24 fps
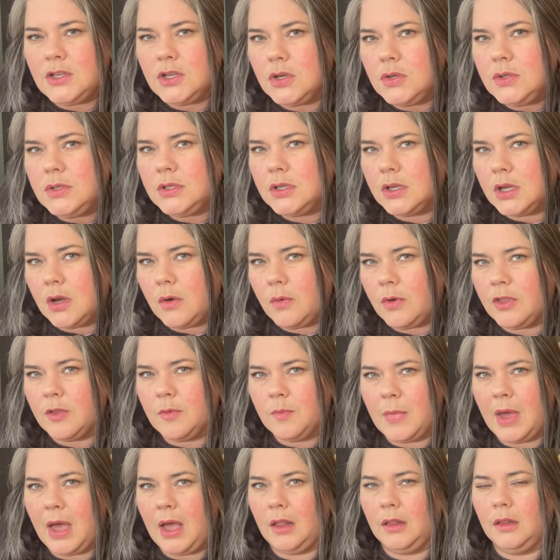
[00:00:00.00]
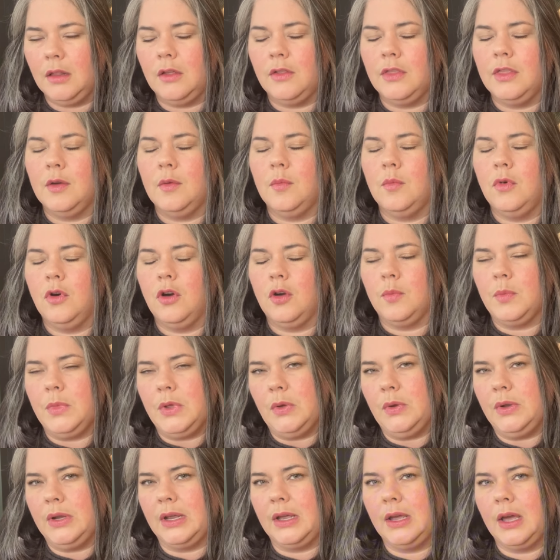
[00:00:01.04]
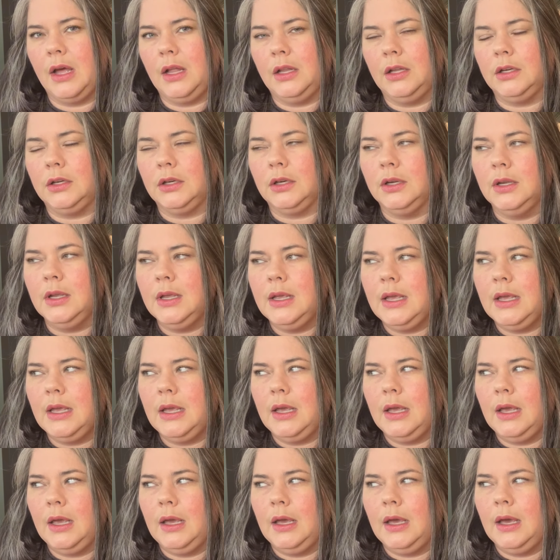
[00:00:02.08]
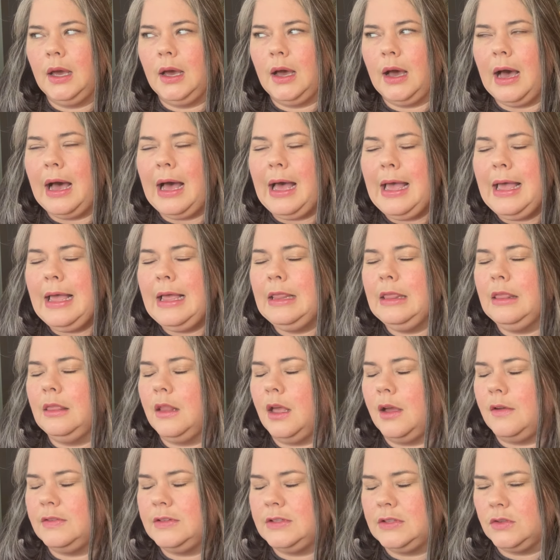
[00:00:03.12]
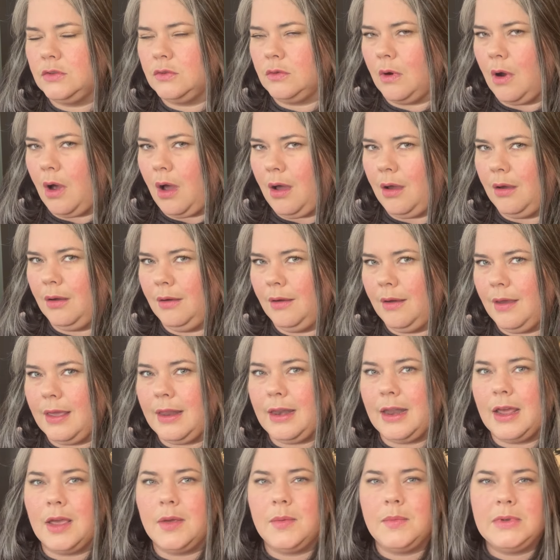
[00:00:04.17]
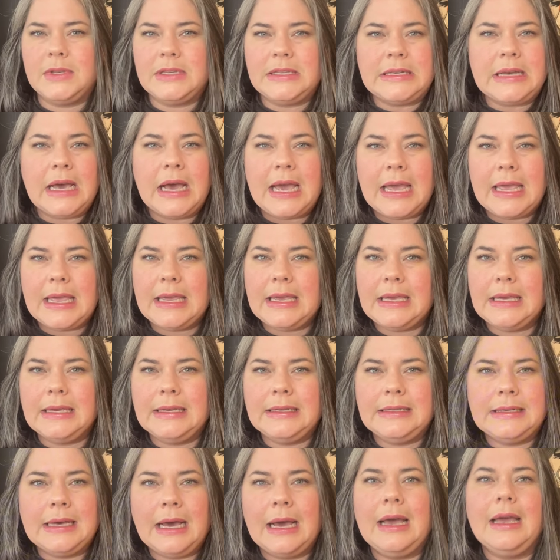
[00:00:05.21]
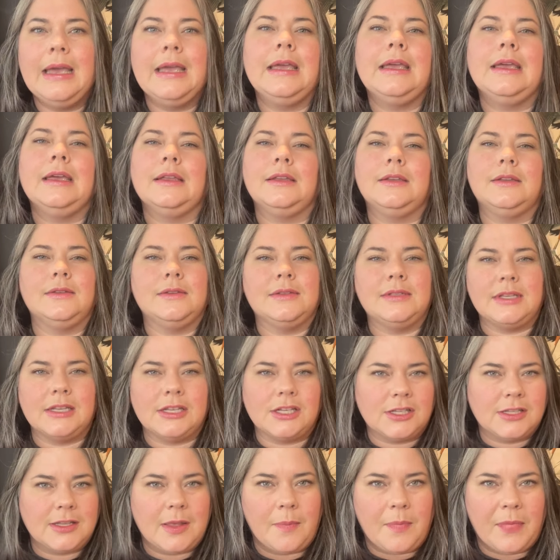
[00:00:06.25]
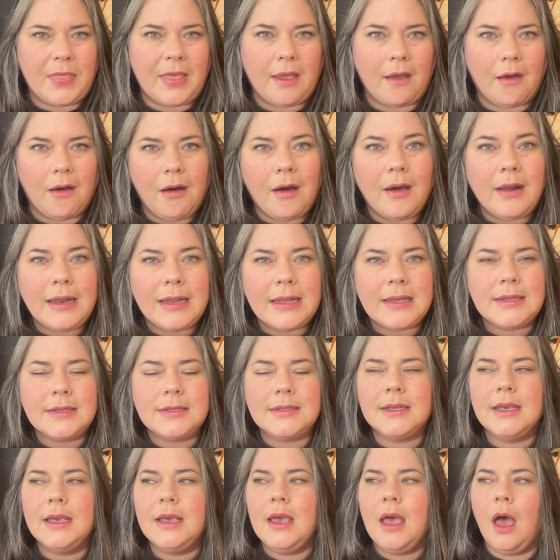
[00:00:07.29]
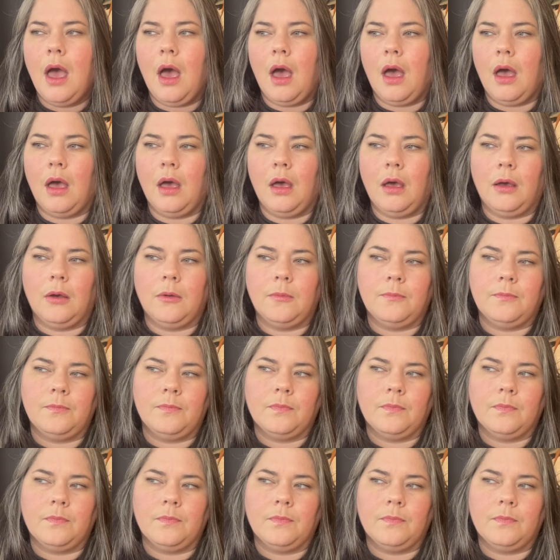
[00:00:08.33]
chose to go with mallow, the more muted color. I love straw and I'm dying to stitch something on it. I